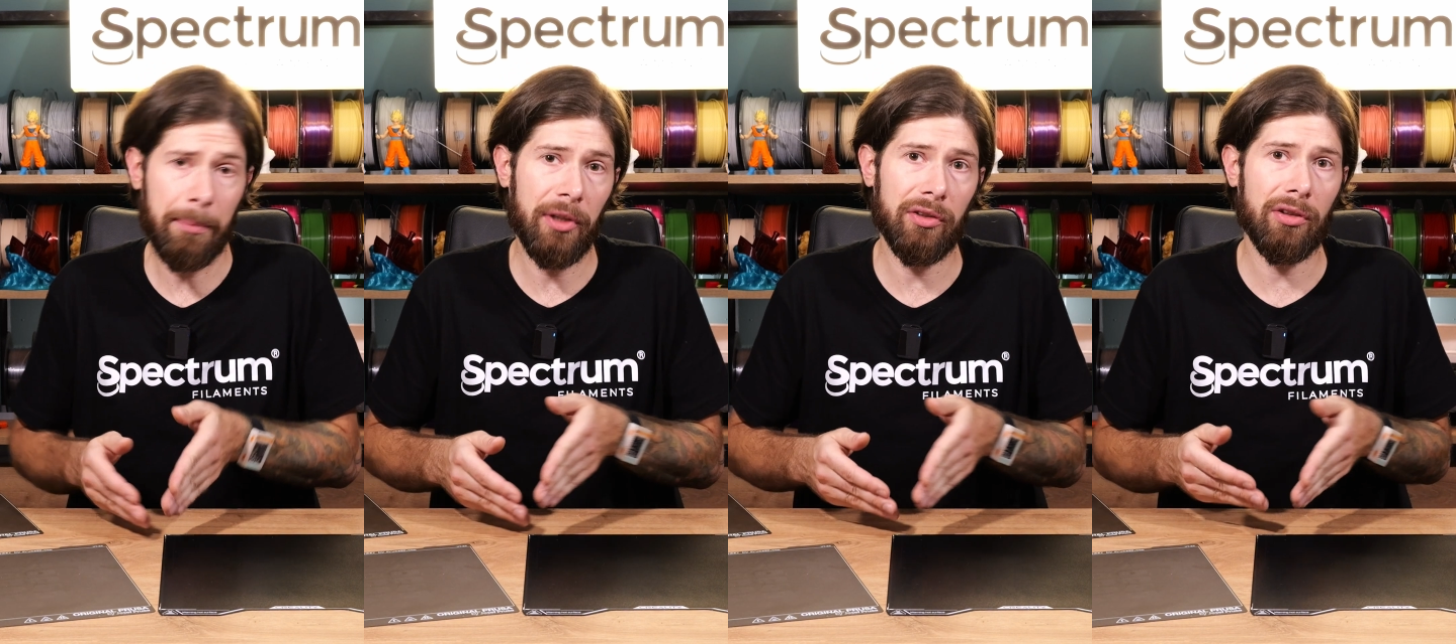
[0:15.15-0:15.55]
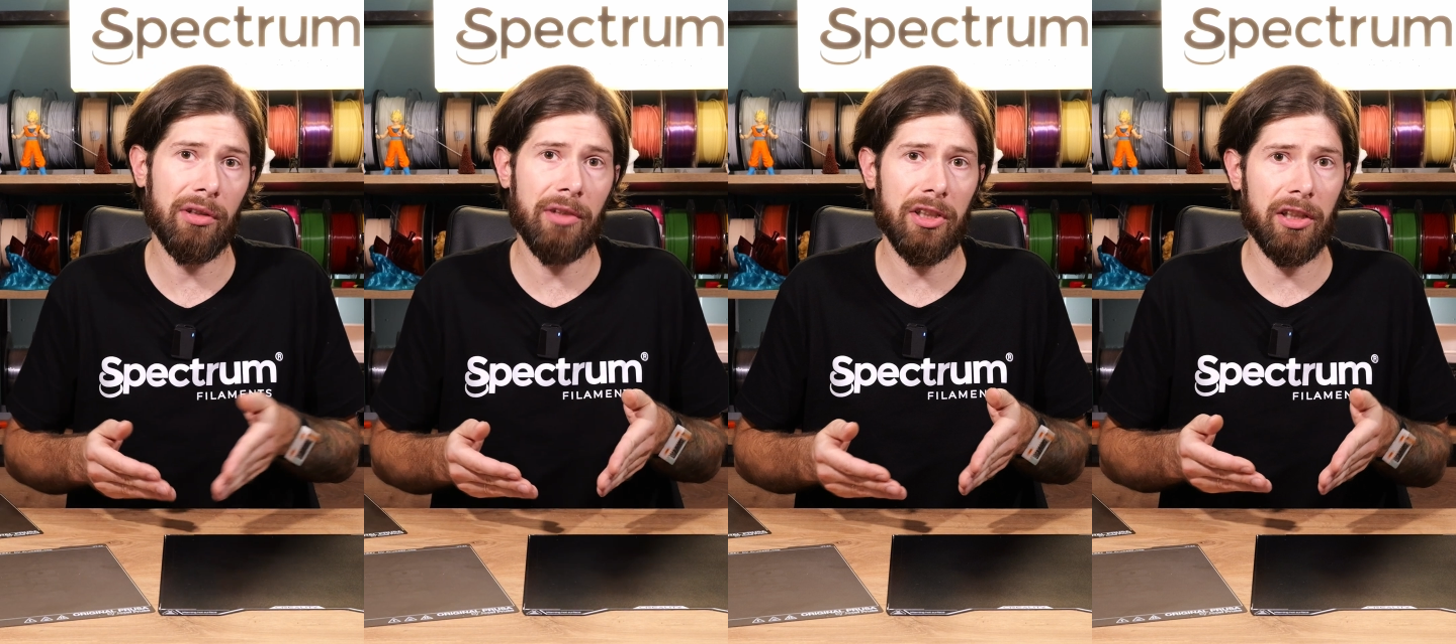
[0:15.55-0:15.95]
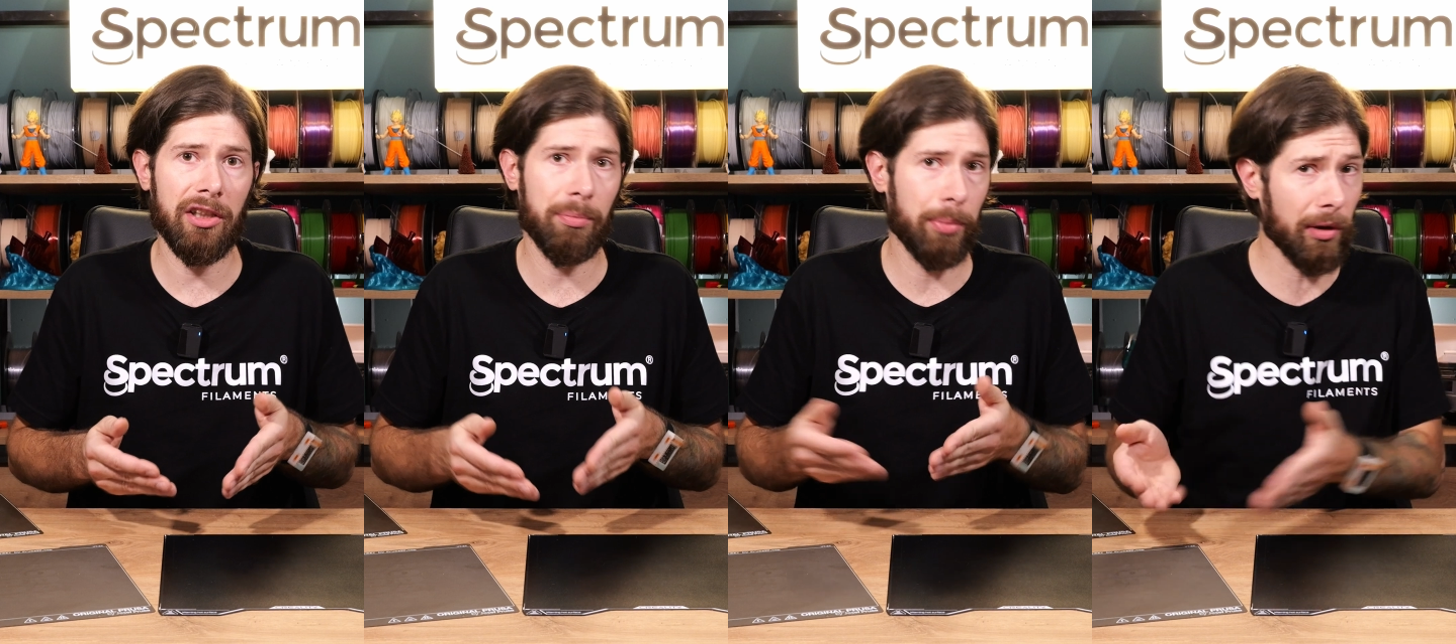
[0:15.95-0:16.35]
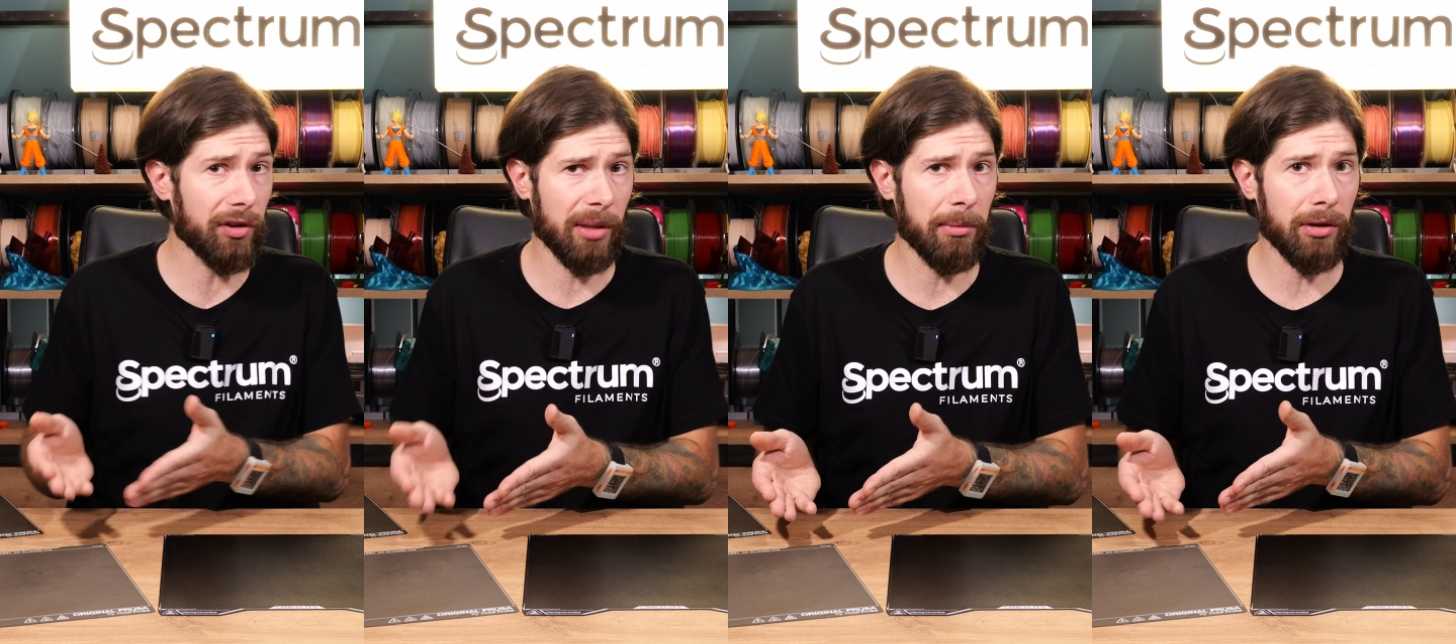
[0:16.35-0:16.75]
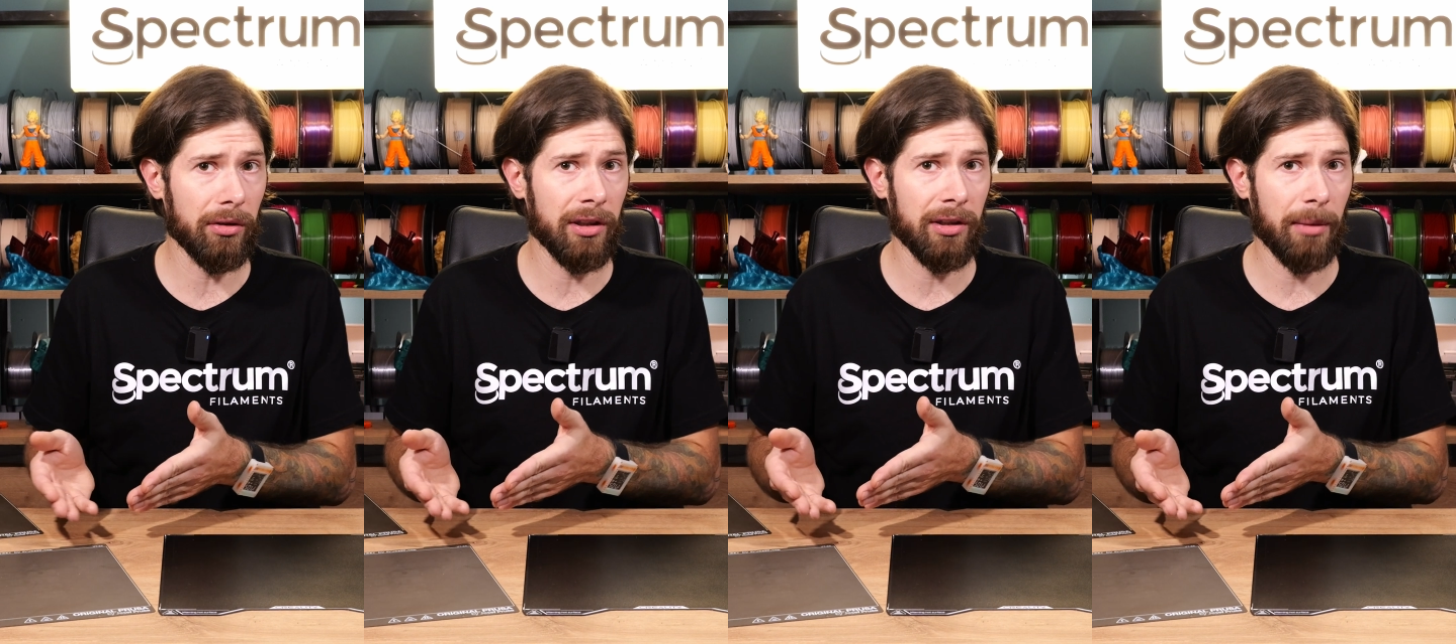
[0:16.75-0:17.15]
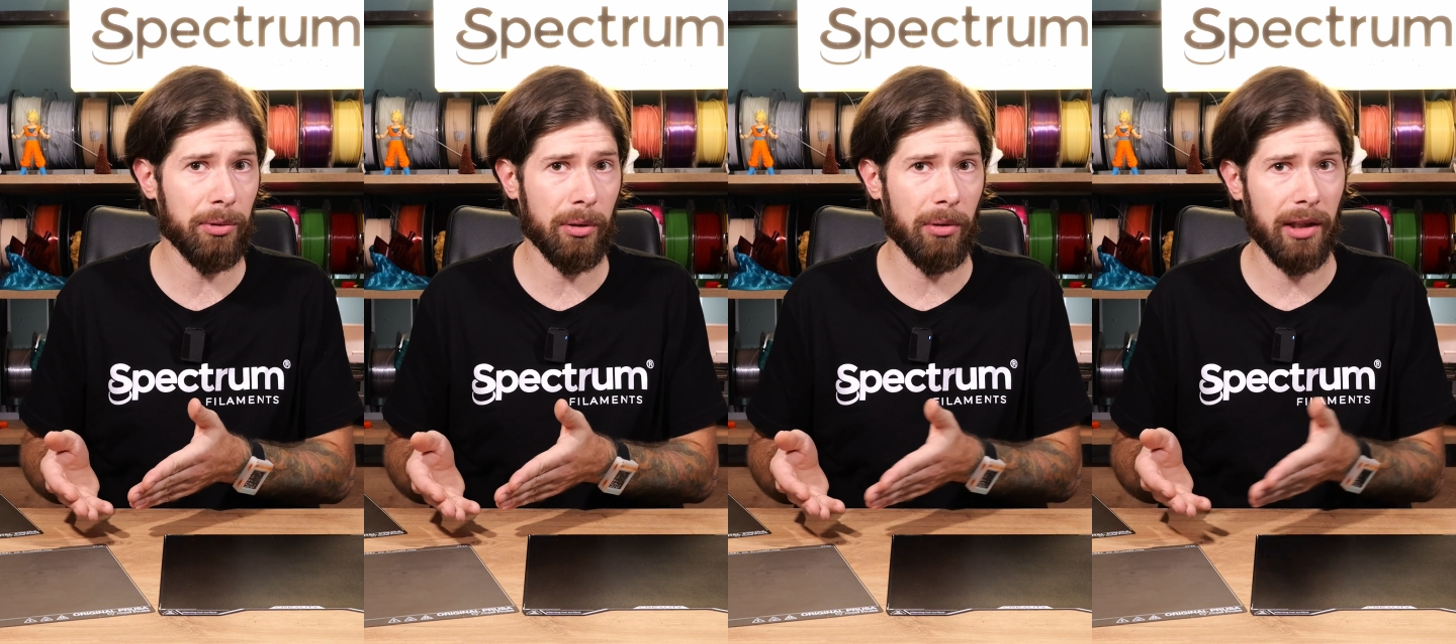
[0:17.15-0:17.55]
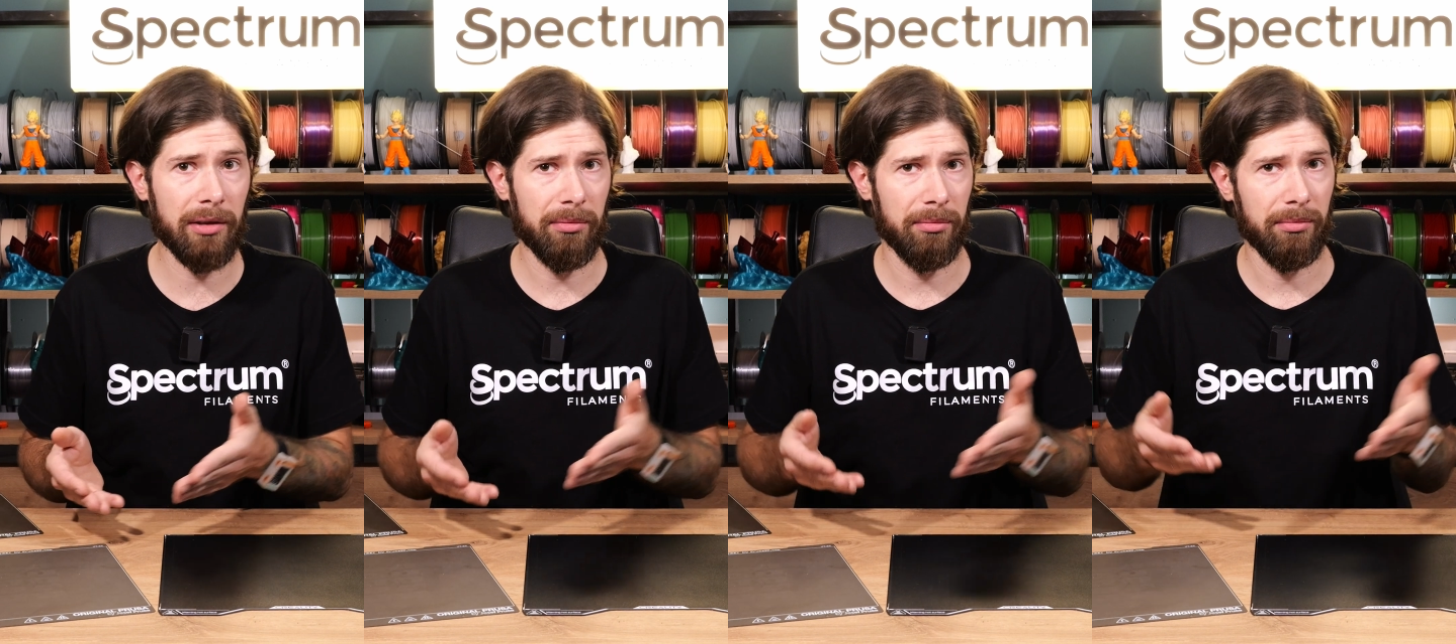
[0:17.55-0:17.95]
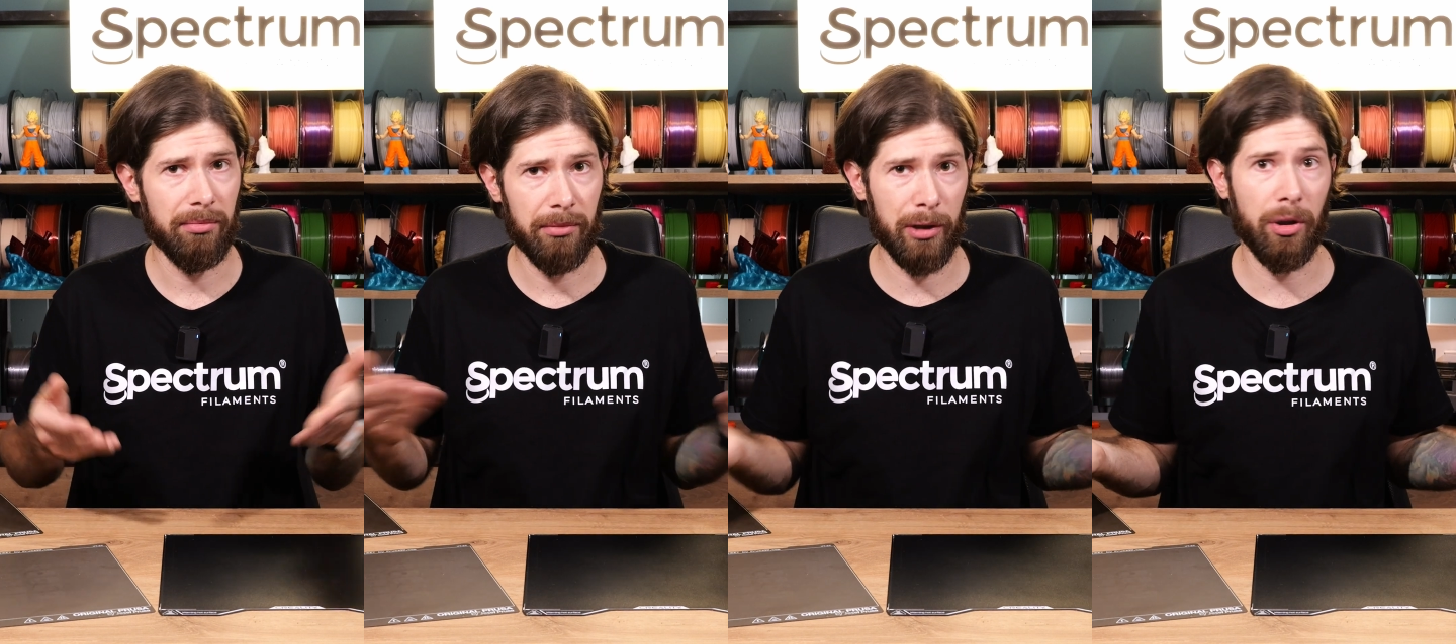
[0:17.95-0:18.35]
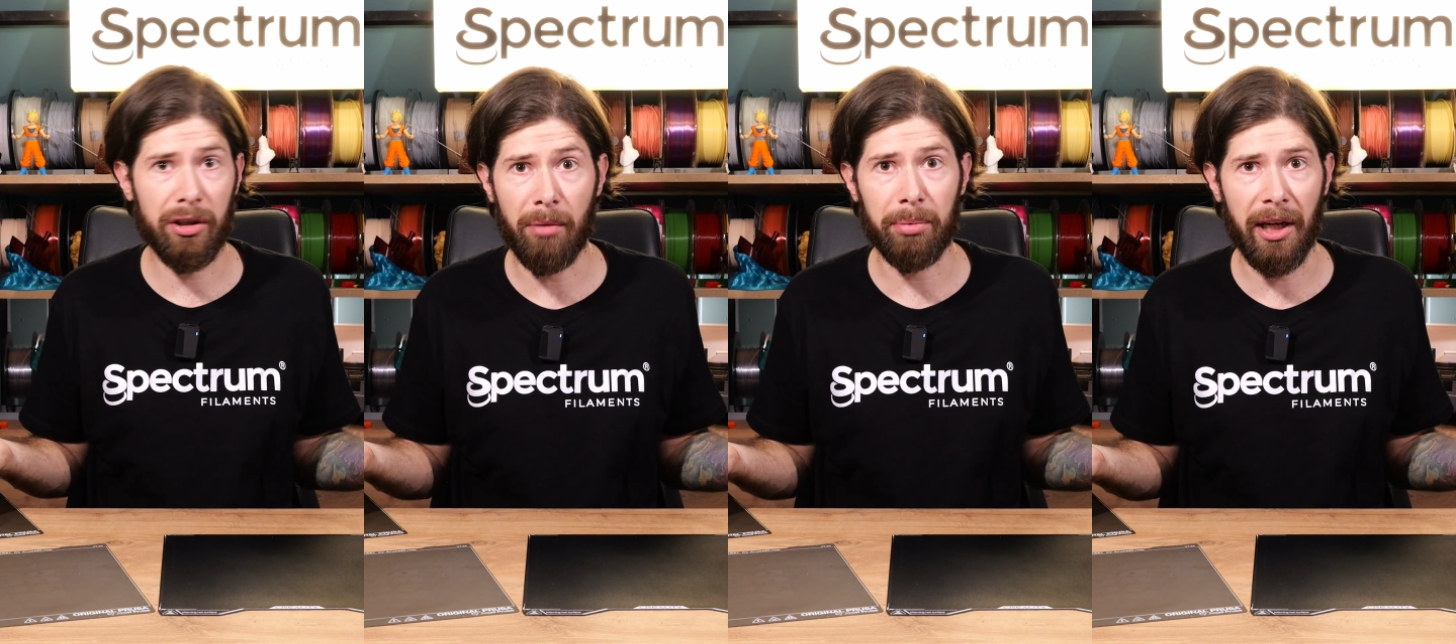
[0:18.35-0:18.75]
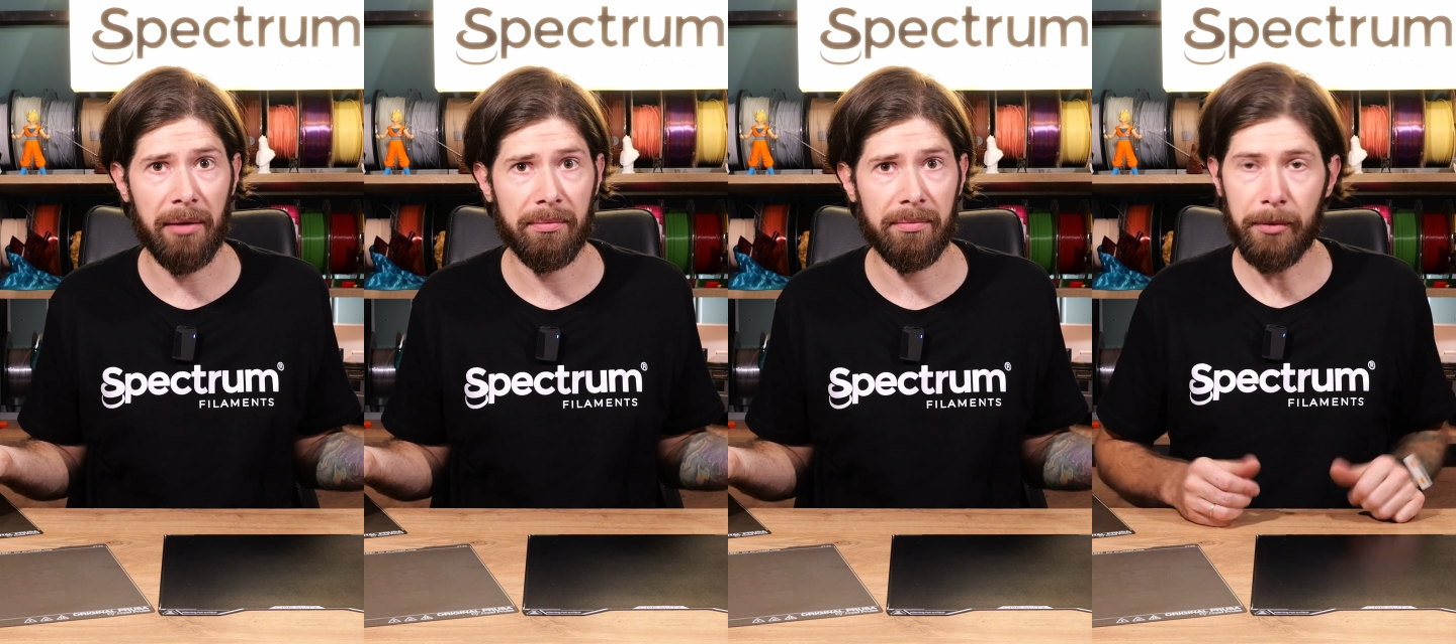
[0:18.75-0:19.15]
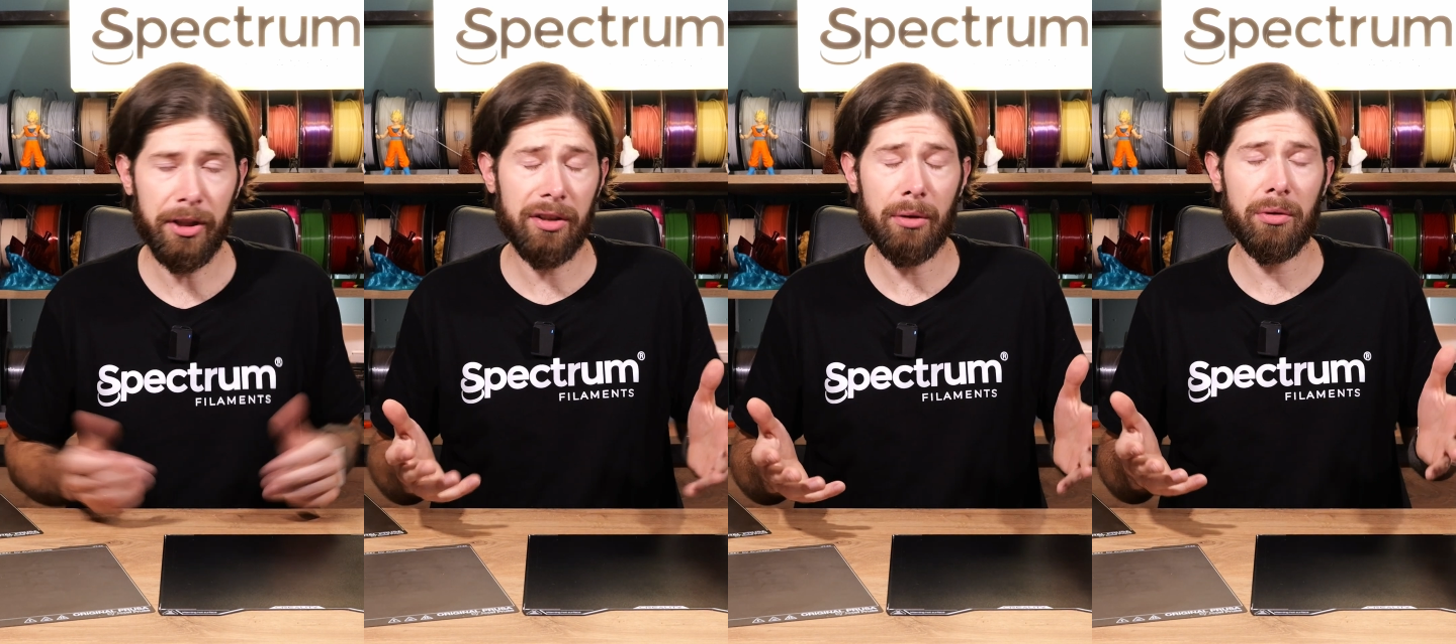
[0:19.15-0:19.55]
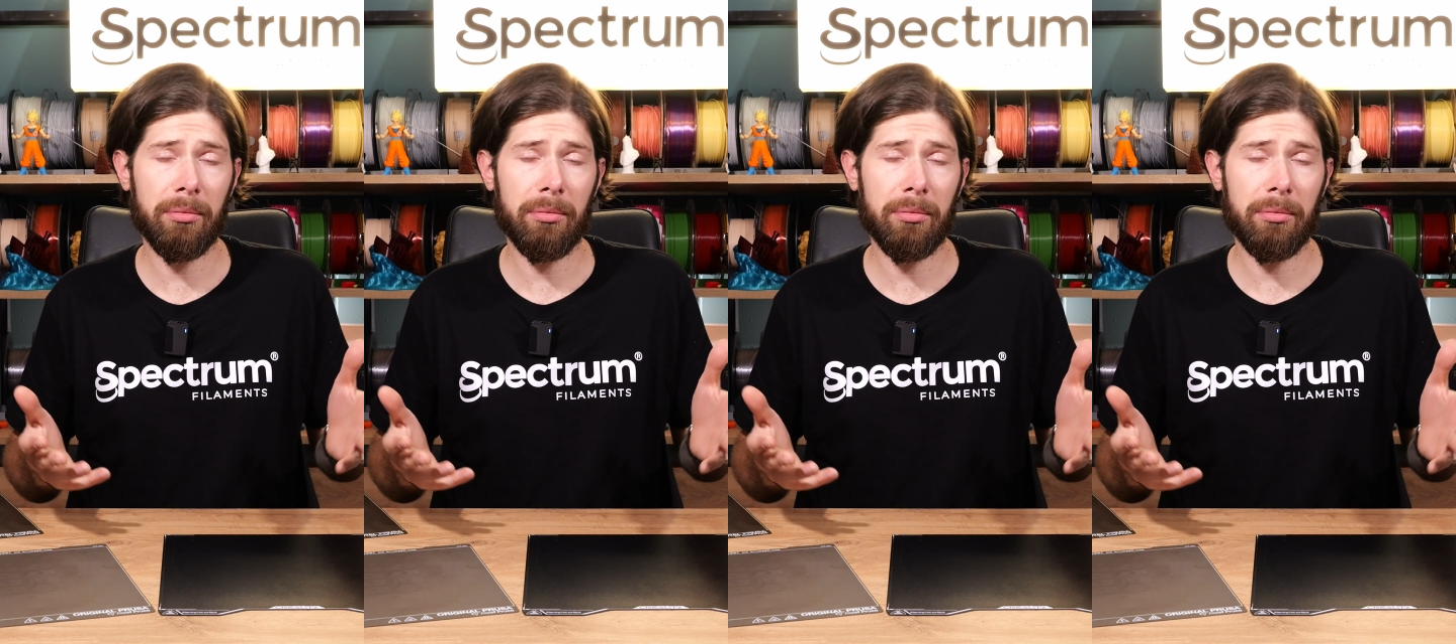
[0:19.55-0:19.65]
It's better to use simpler methods, for example. Soap and a sponge.